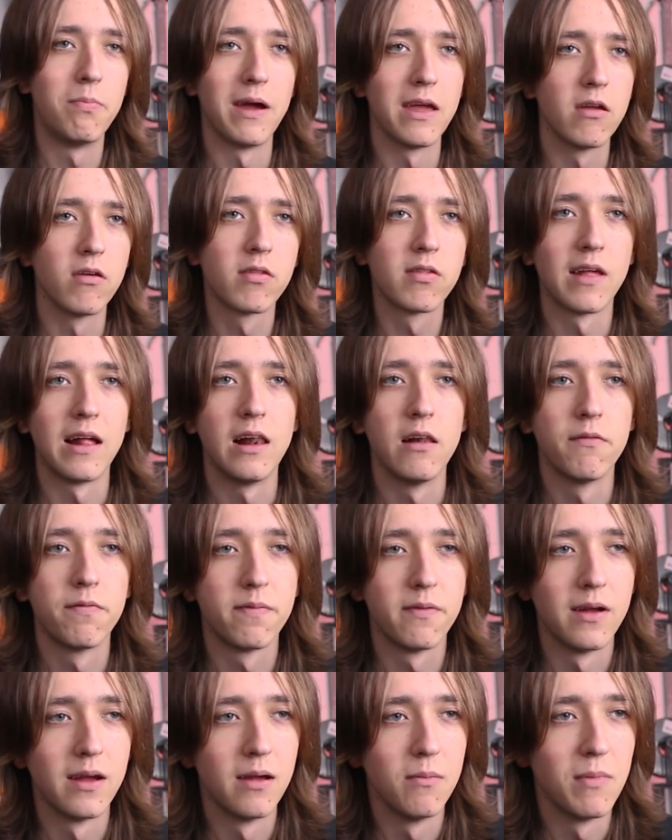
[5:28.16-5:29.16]
by
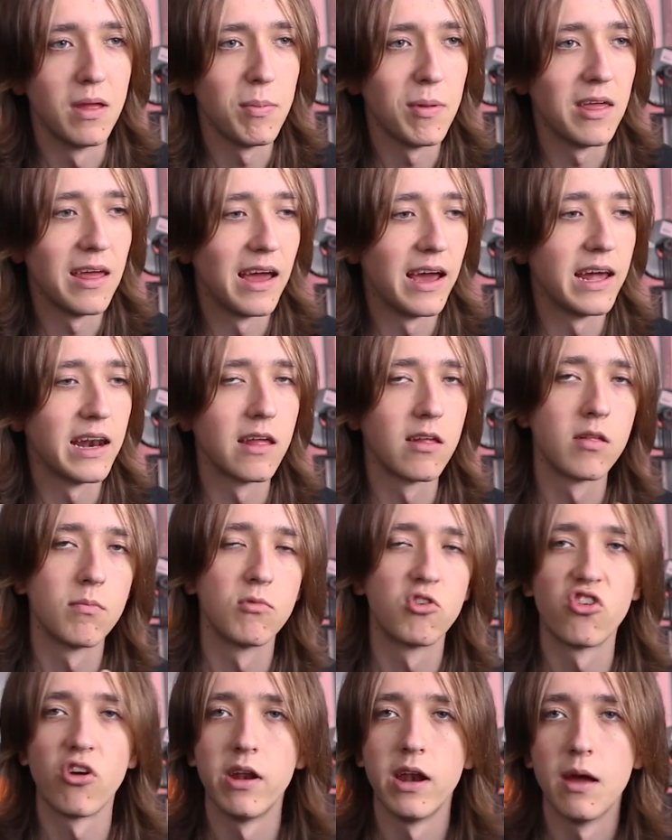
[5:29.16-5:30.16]
yourself, uh, maybe adding
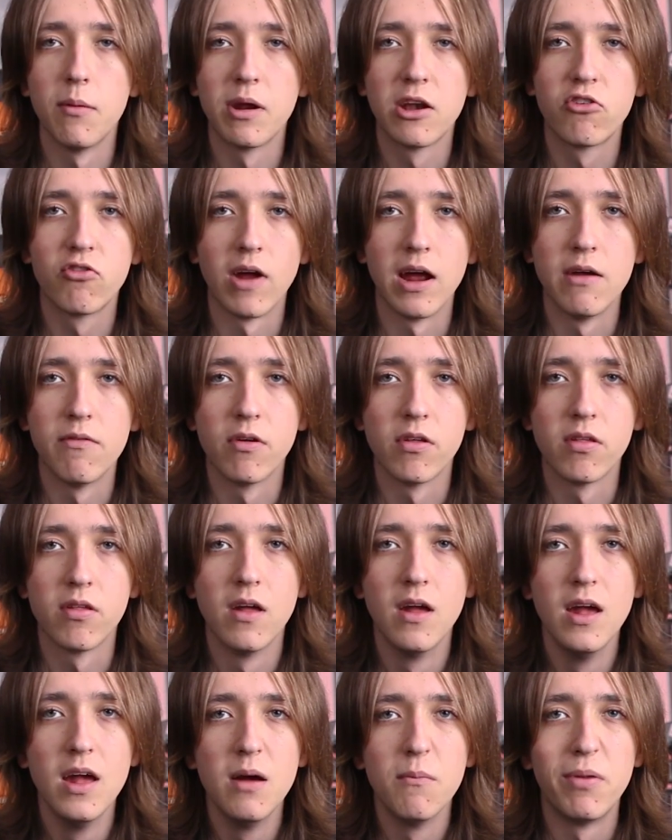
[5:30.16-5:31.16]
some dynamic
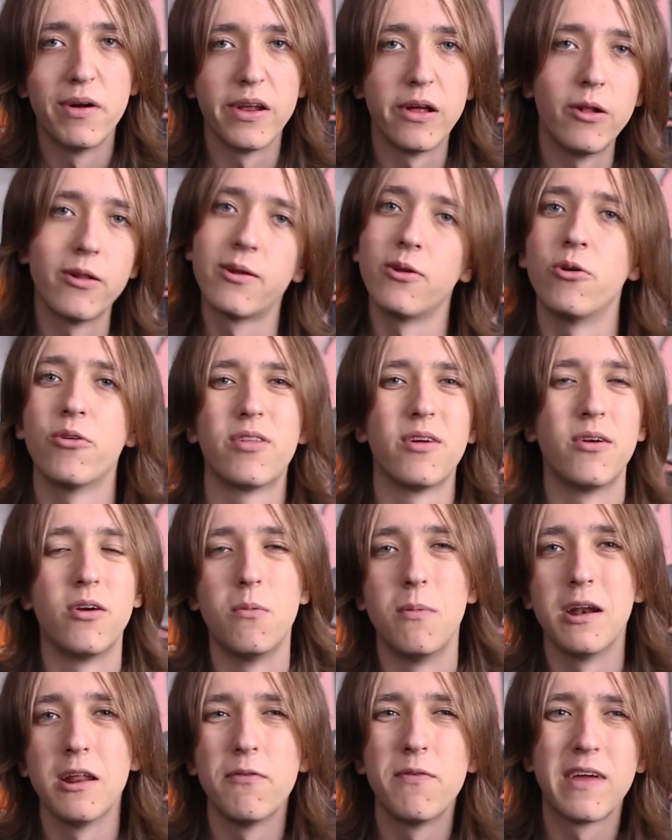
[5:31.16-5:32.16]
drivers. But all those
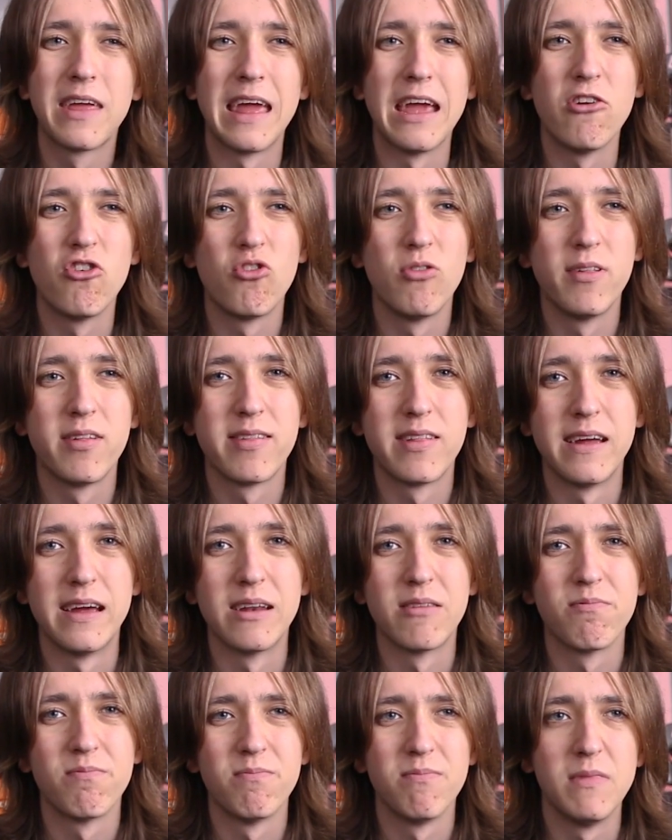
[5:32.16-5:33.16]
are modifications
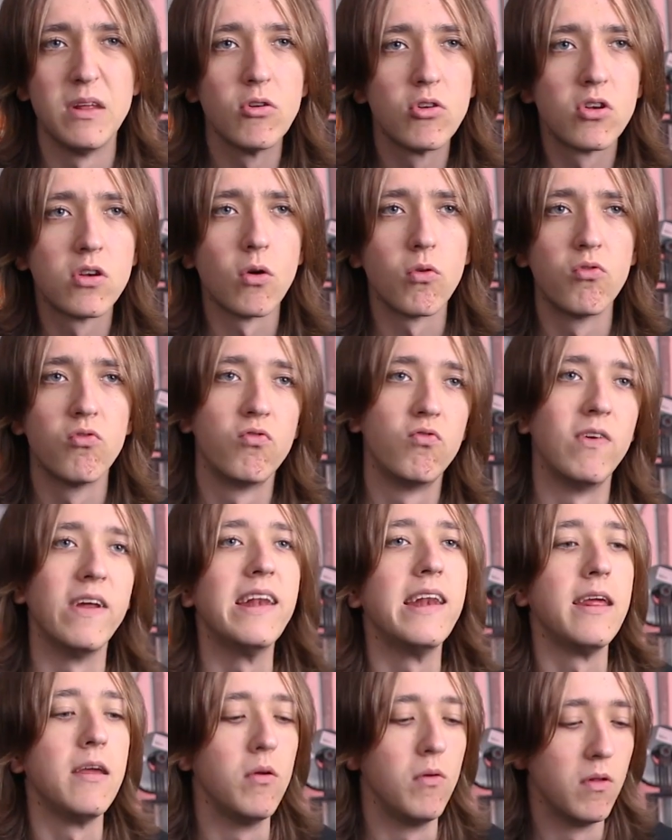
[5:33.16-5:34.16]
that you don't
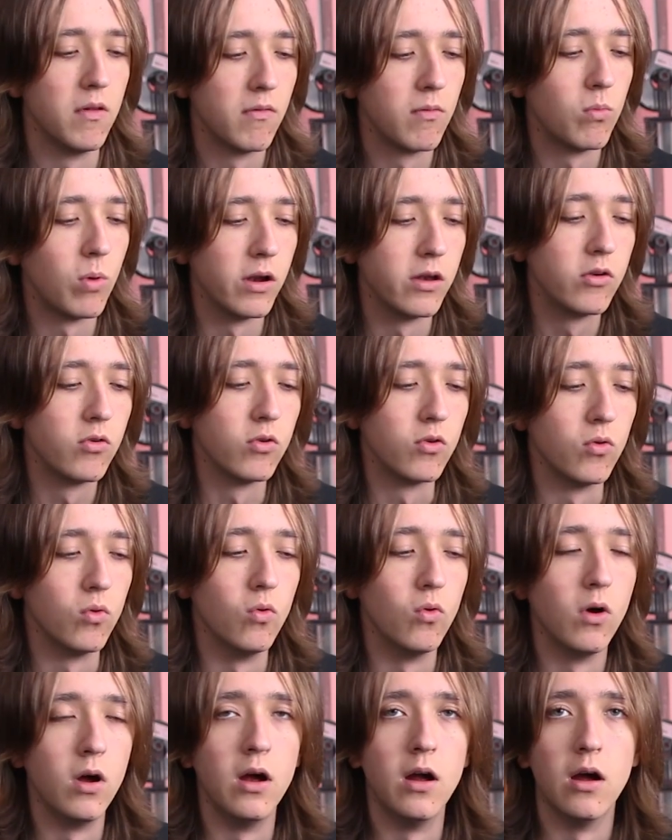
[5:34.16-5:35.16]
really want to do
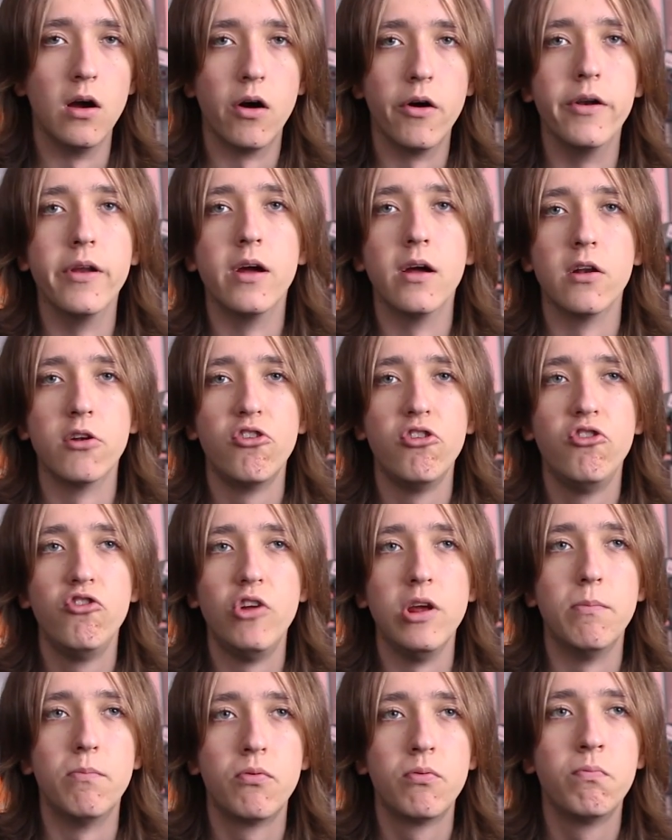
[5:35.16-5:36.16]
uh, on a
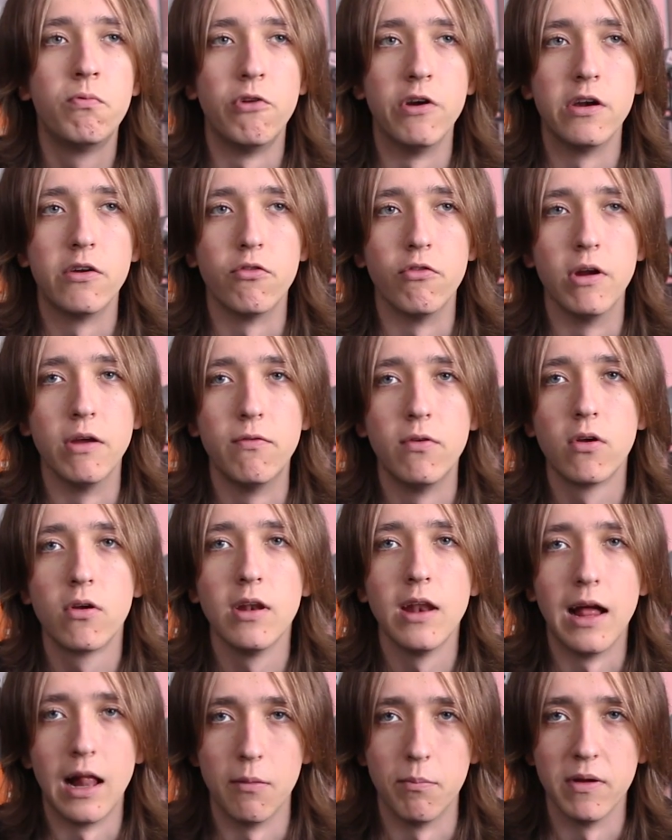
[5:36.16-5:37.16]
cheap printer if you
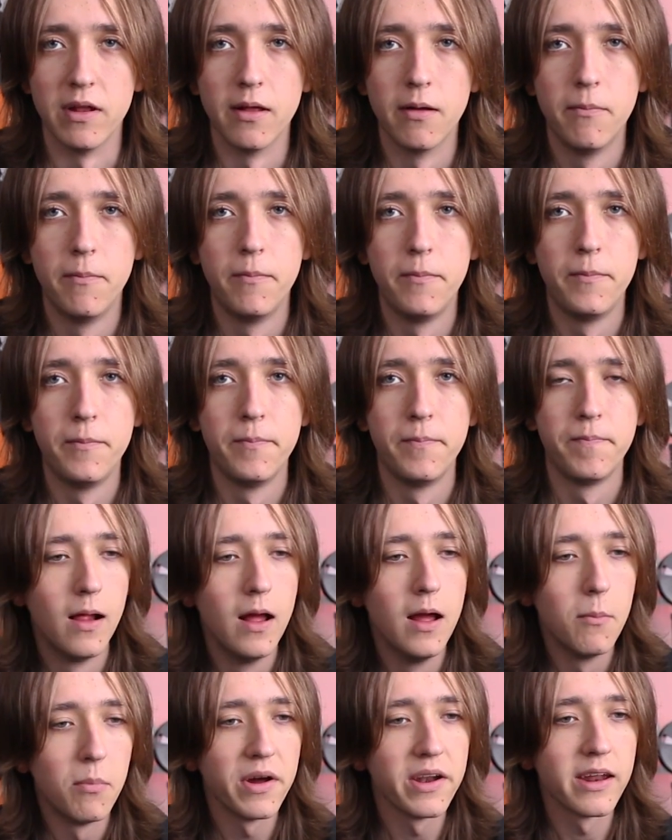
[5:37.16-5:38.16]
can help it.
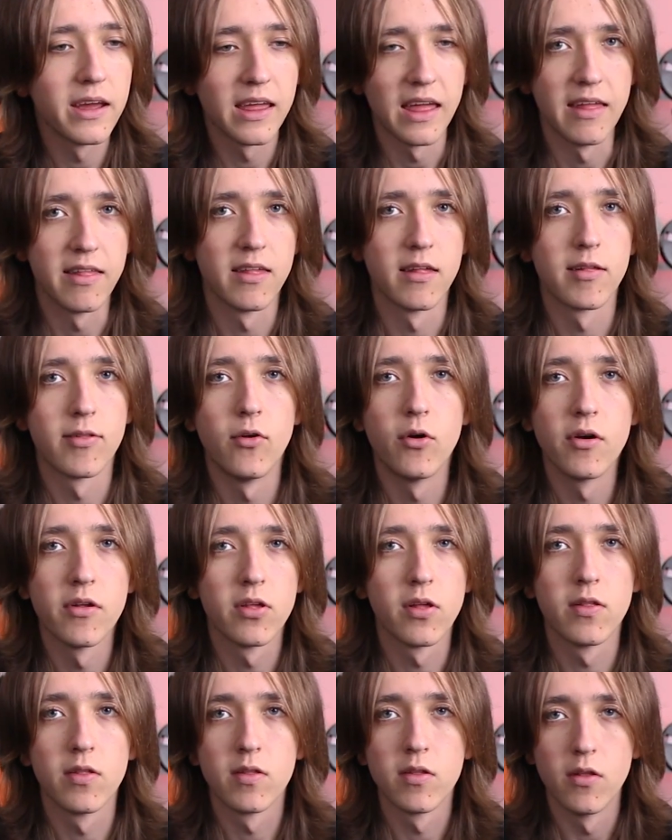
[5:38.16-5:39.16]
But I guess as long
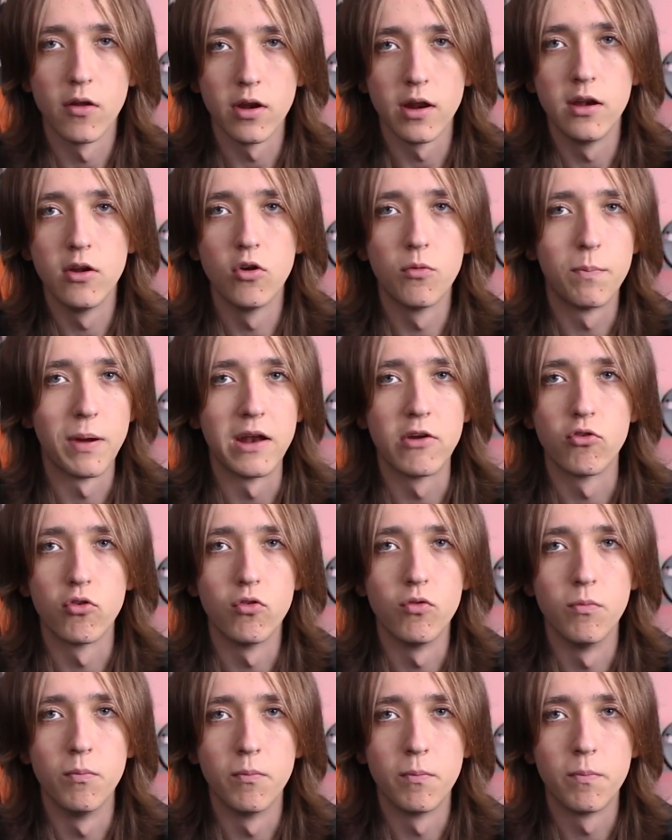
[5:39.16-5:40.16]
as it's not in your
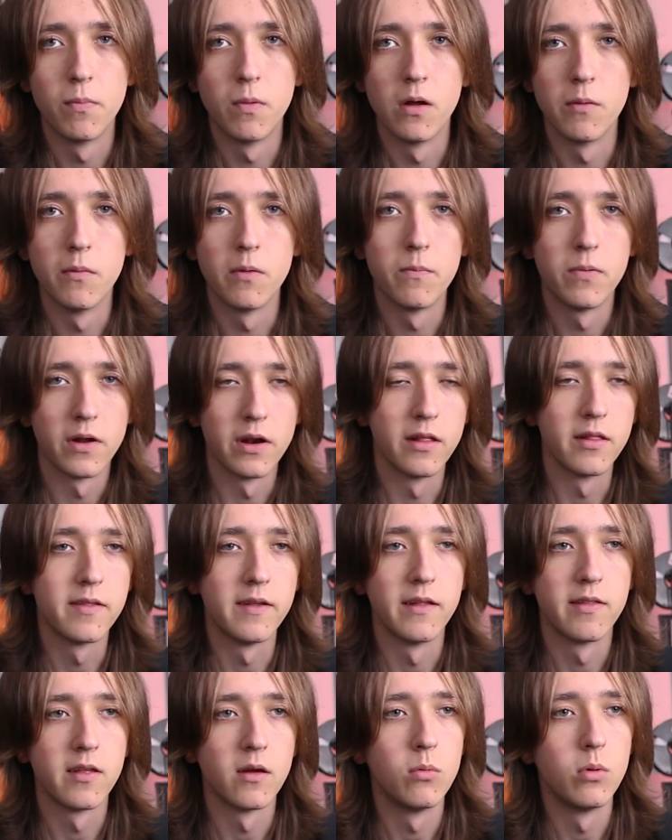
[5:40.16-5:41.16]
bedroom, but
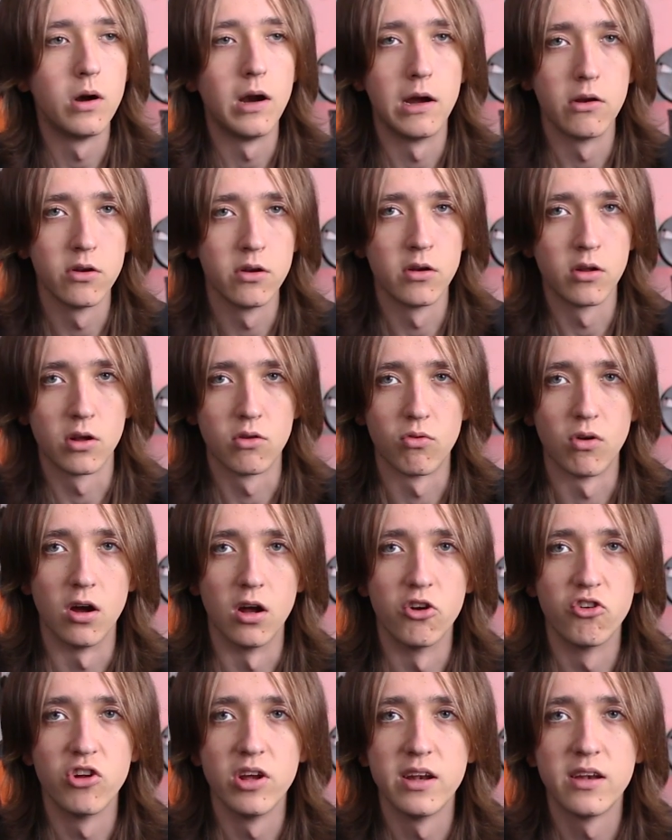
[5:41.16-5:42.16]
instead somewhere out in the
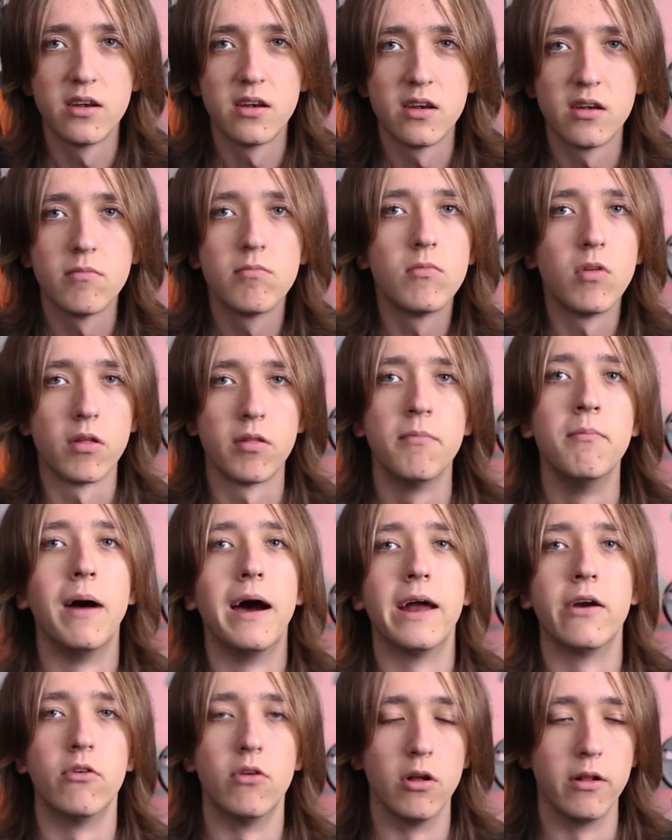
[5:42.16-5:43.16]
garage, it doesn't
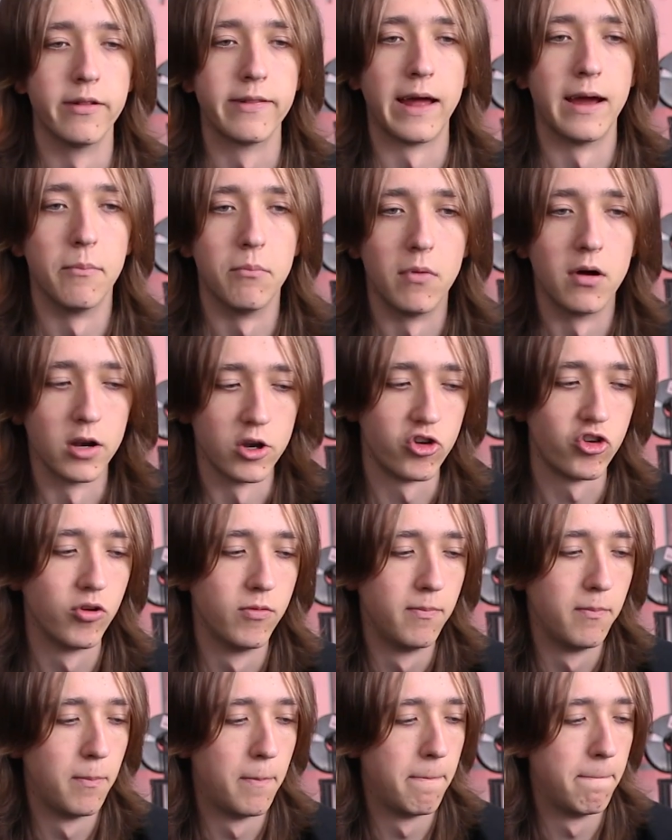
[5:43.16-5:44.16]
matter all that much.